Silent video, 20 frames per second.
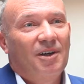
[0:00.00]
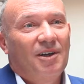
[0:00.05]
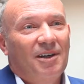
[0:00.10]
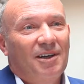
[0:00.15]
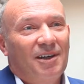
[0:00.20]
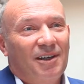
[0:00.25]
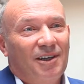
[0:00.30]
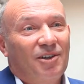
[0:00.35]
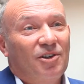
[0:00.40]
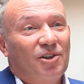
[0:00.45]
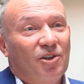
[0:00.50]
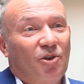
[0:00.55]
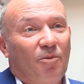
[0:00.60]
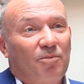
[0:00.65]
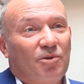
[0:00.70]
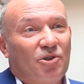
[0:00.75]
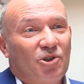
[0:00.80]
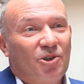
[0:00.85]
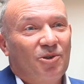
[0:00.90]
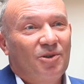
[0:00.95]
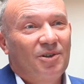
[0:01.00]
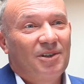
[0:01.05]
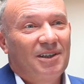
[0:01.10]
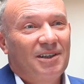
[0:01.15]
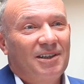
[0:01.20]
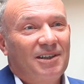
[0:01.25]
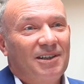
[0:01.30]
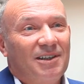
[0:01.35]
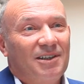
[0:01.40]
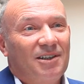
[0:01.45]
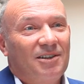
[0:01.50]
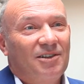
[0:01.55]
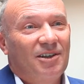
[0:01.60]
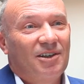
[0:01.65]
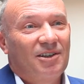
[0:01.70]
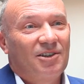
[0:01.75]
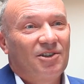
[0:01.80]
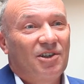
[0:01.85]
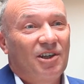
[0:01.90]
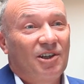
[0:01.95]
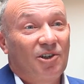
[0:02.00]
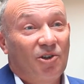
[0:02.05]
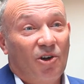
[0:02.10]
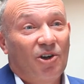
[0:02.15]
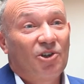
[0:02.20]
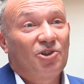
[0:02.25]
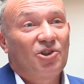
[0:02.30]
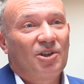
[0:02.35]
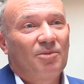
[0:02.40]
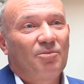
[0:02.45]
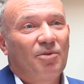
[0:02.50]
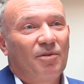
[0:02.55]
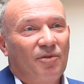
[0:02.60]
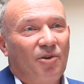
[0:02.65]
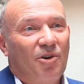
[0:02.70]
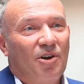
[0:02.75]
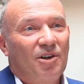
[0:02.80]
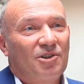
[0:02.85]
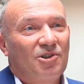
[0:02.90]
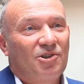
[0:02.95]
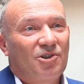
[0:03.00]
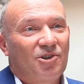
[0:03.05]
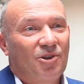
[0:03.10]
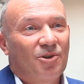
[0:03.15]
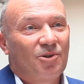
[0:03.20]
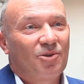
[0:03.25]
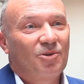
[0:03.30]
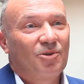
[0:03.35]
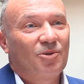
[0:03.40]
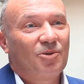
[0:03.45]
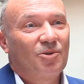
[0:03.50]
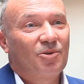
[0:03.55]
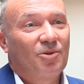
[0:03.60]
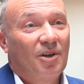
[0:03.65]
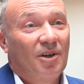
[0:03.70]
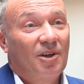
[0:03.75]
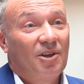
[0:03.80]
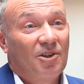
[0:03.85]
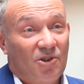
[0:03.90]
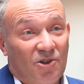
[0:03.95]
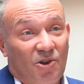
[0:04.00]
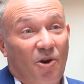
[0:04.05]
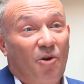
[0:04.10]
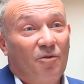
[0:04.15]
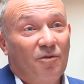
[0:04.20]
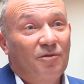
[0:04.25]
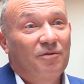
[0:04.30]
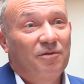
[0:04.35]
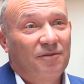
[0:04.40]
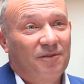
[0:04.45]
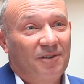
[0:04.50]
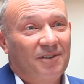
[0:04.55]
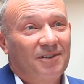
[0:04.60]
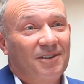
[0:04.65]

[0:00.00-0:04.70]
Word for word: uh, the opportunity that technology provides to solve